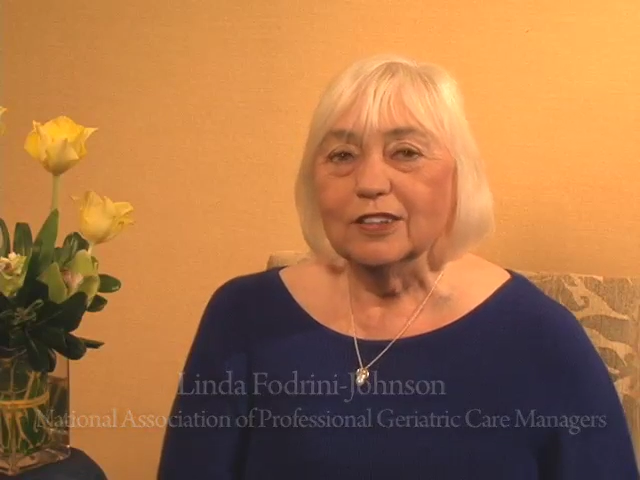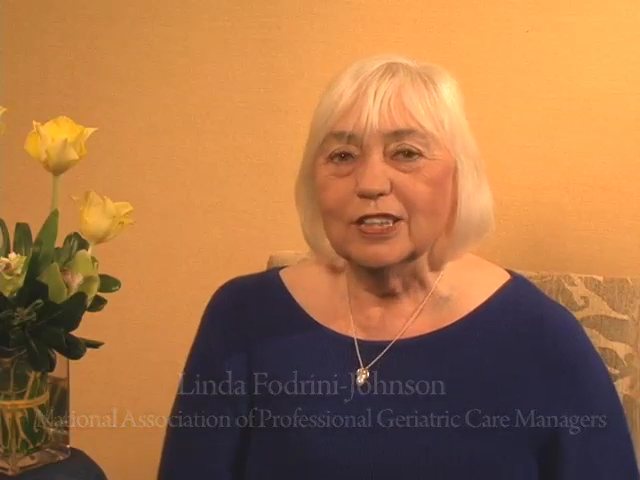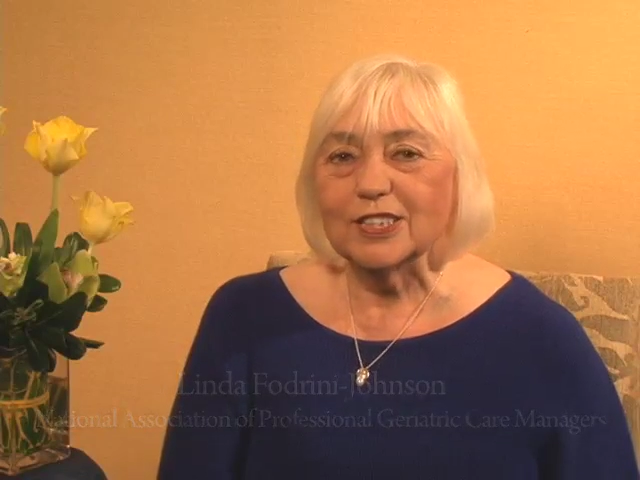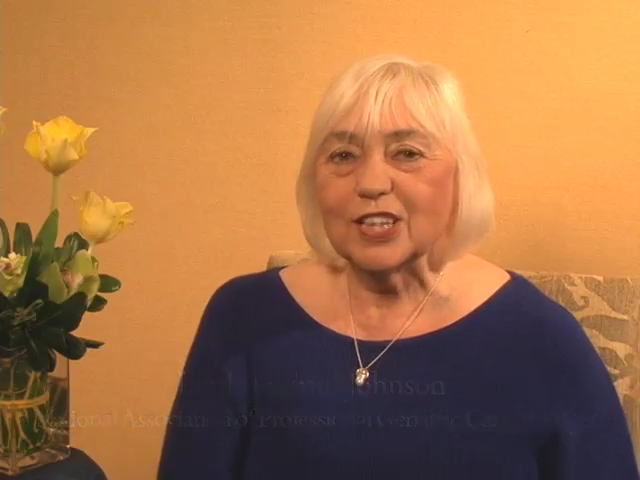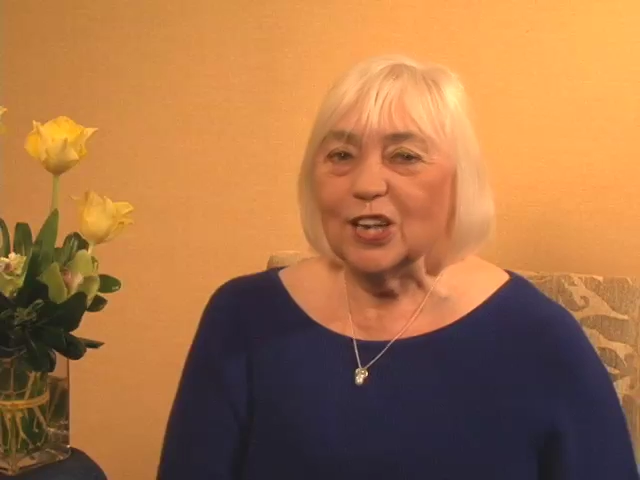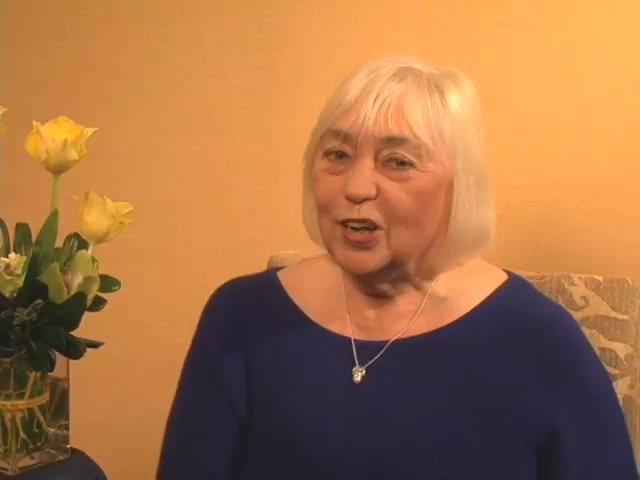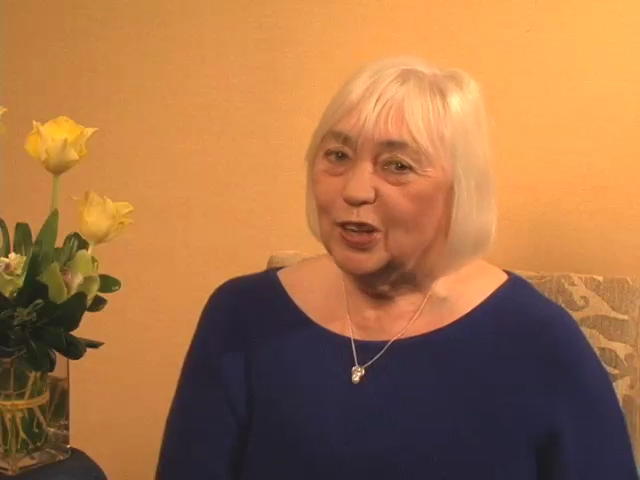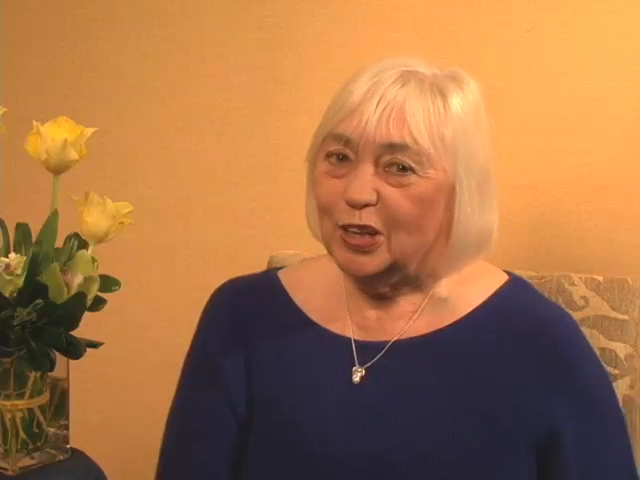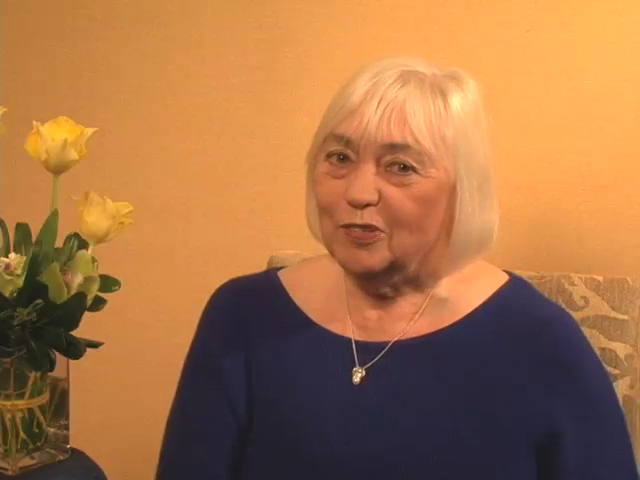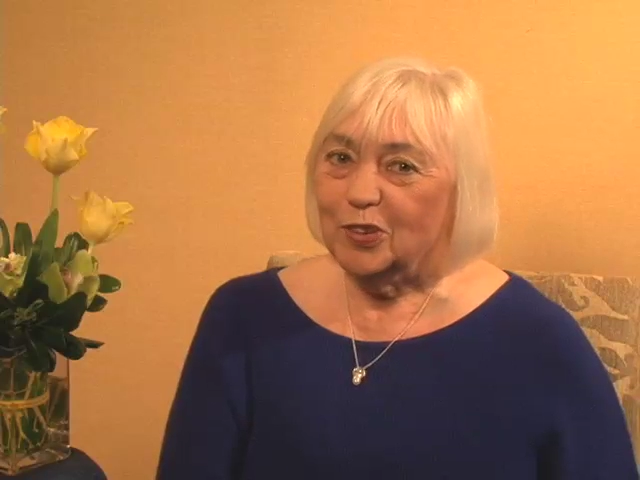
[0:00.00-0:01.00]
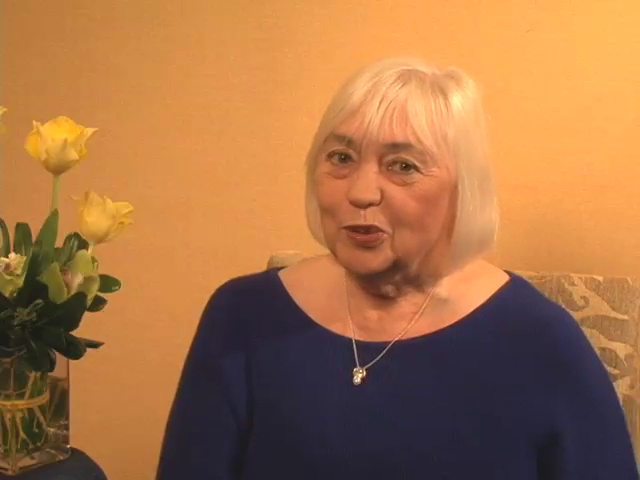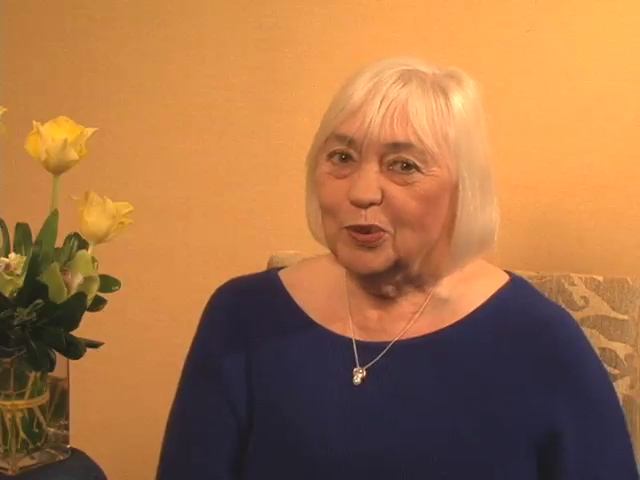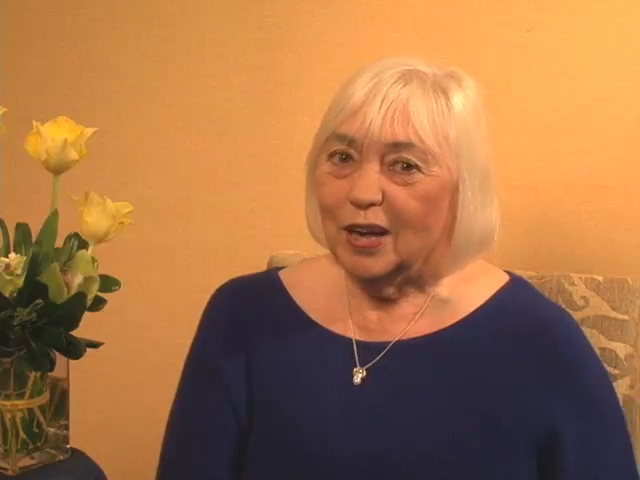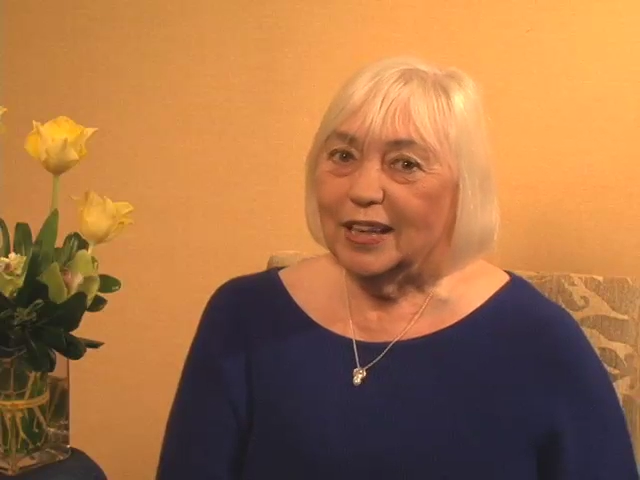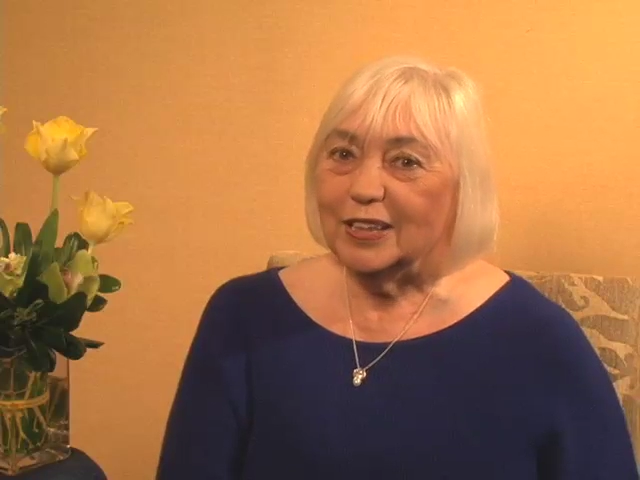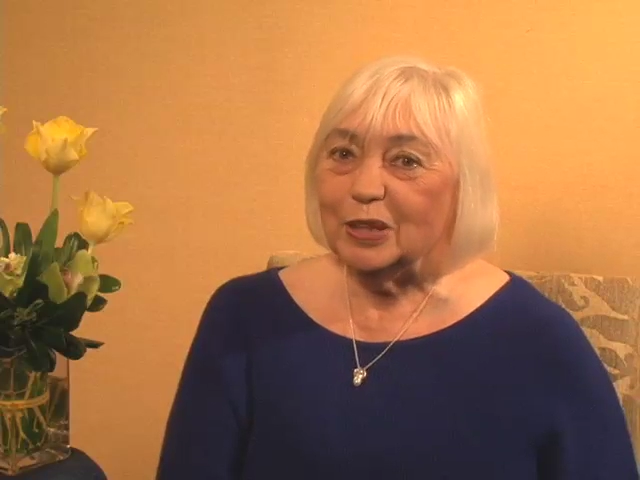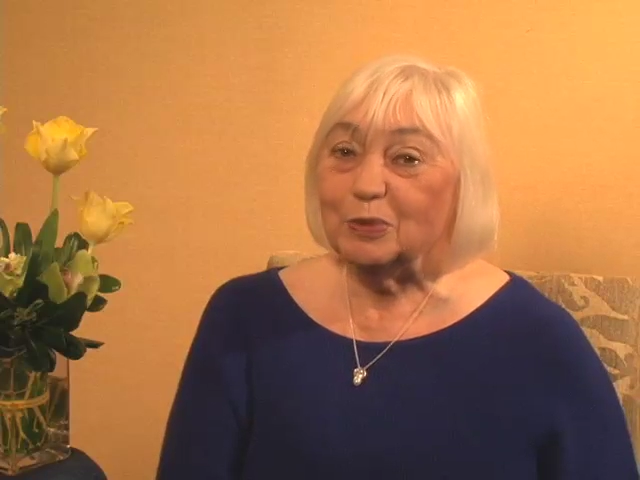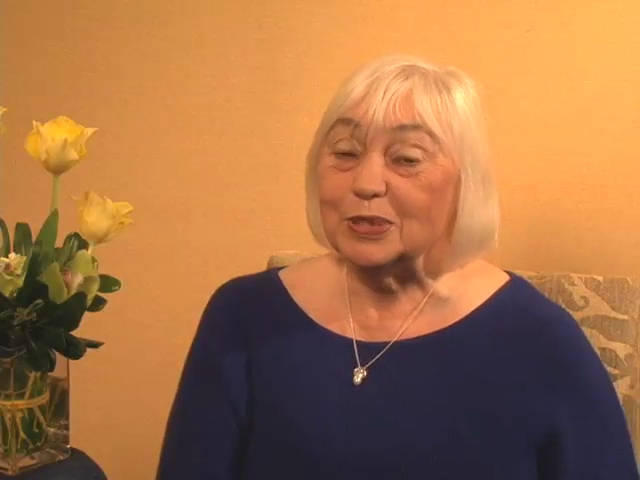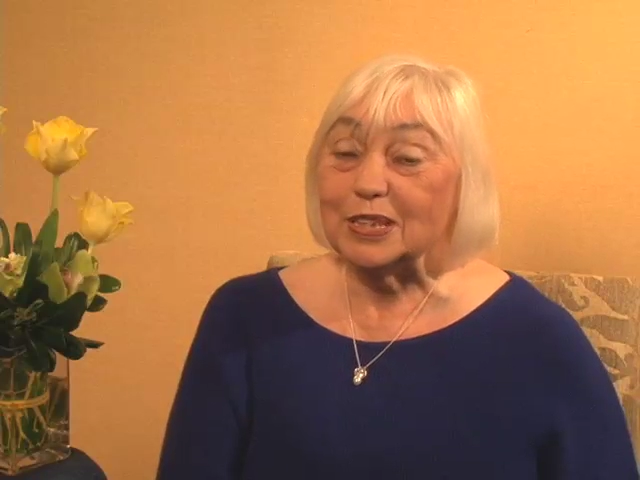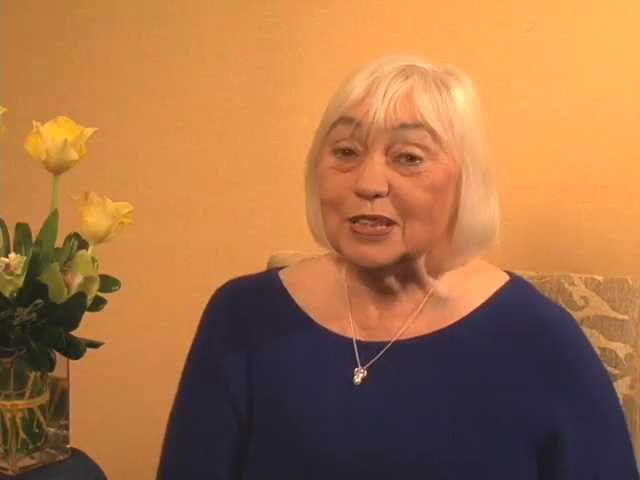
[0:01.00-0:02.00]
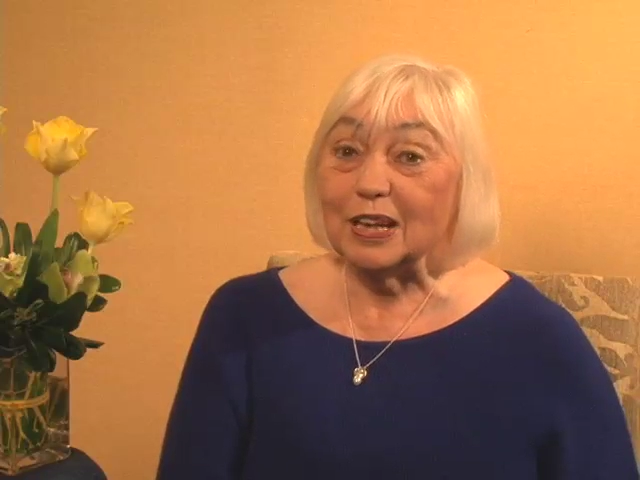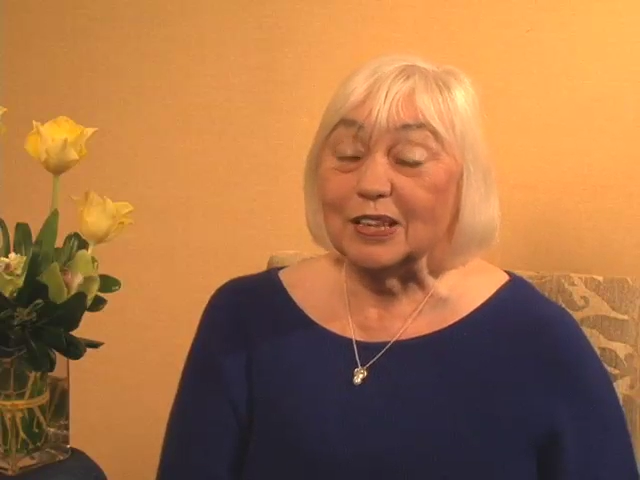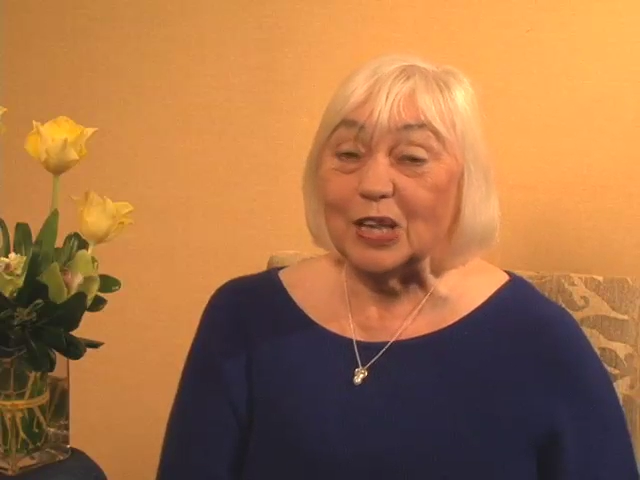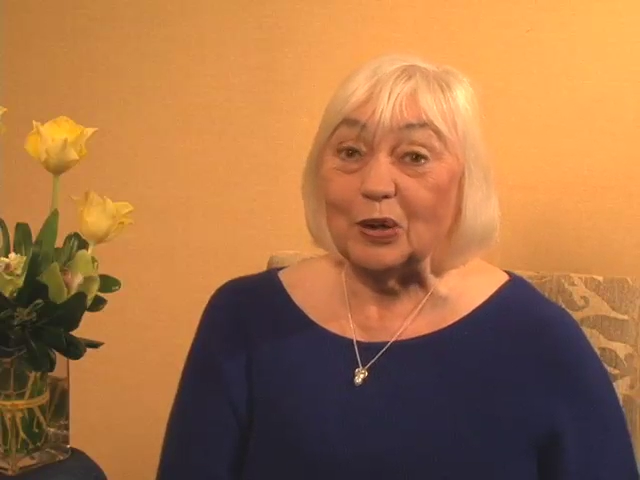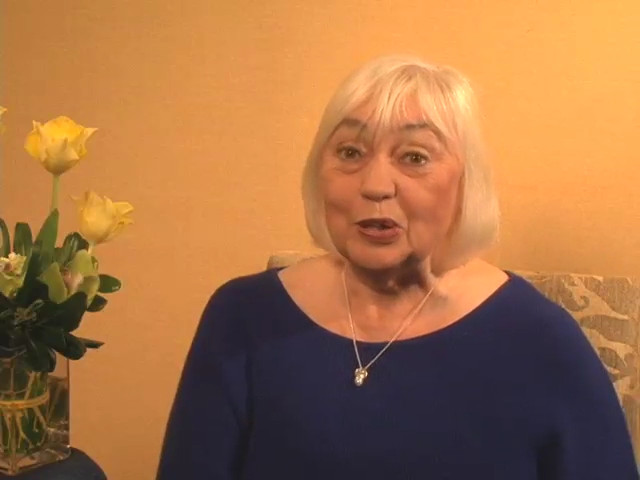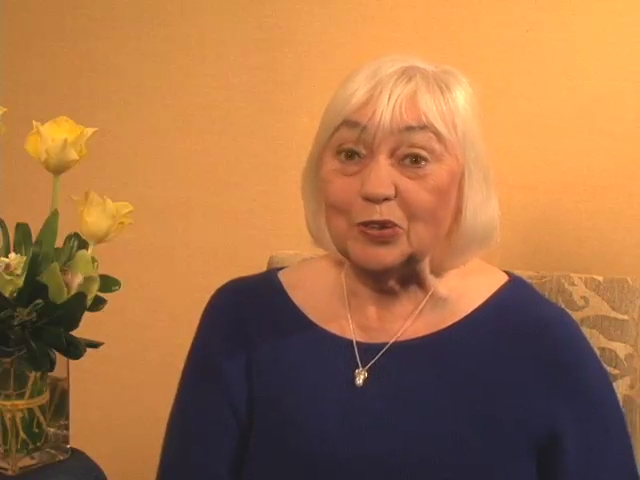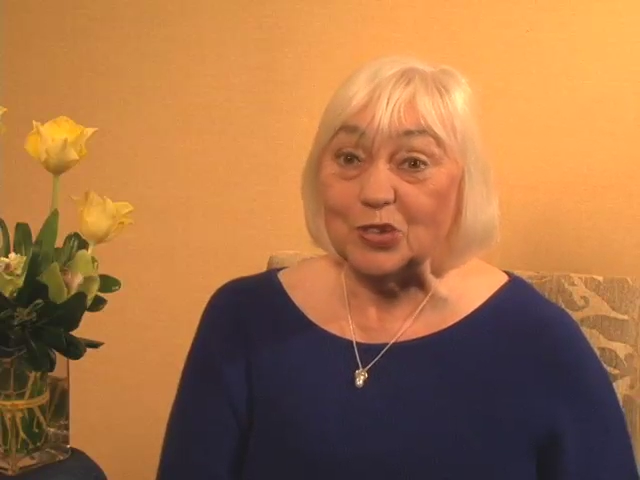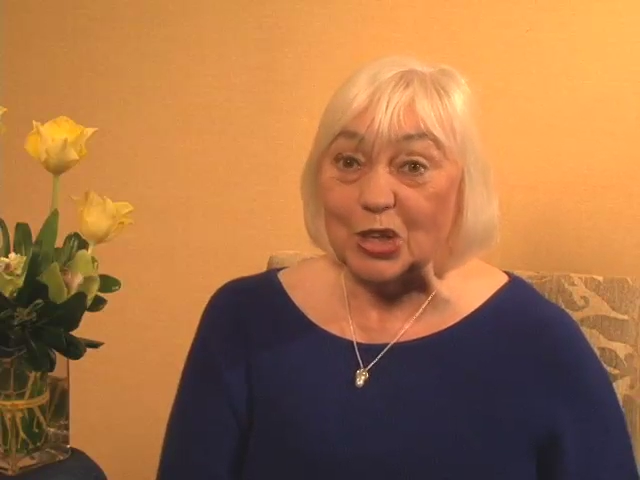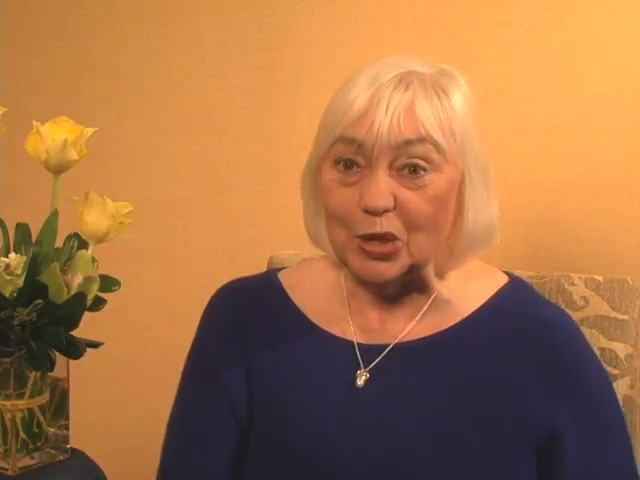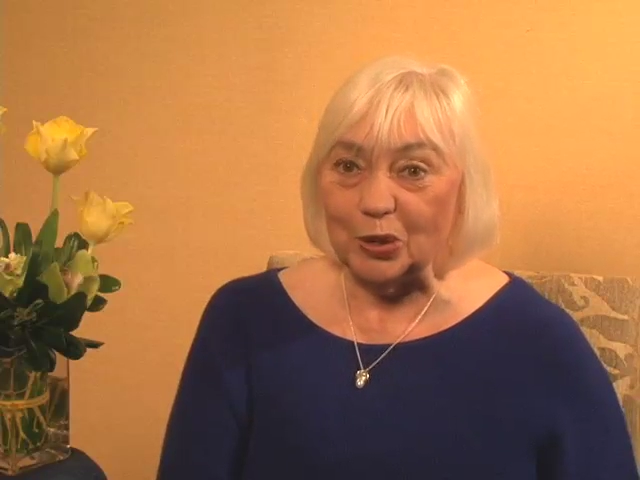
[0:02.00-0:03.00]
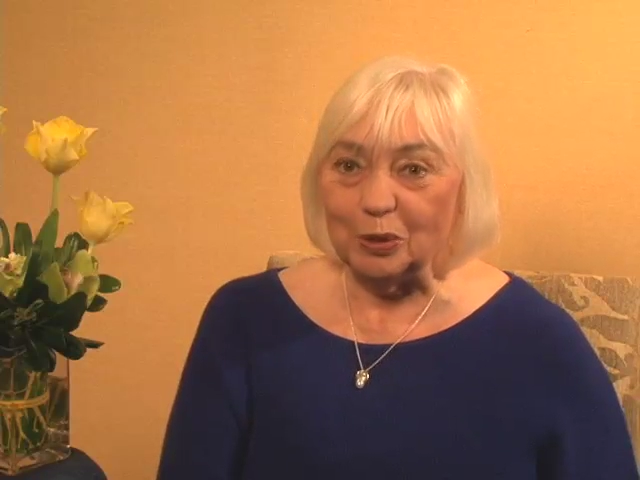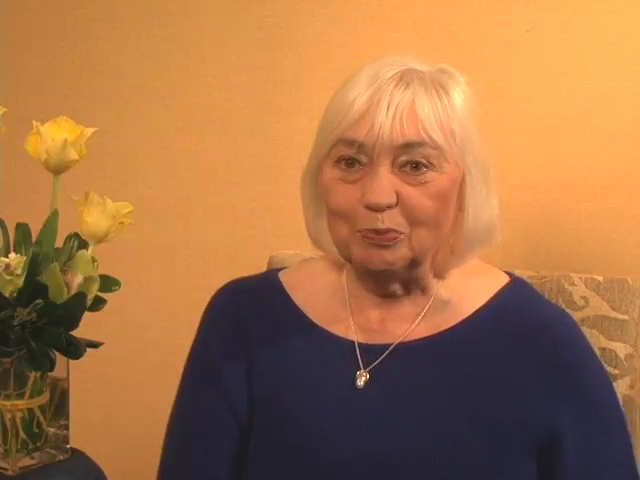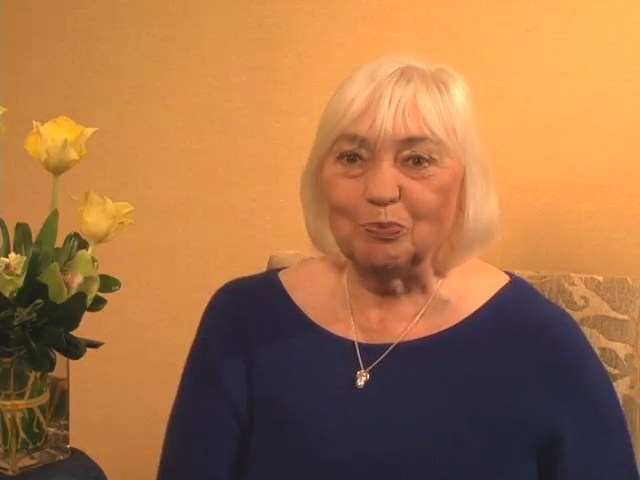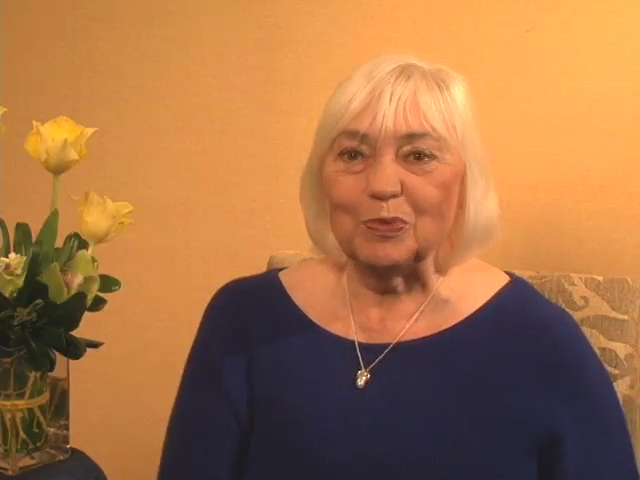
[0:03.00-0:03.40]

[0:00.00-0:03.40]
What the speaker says: this guy, even though 90, was a downhill skier.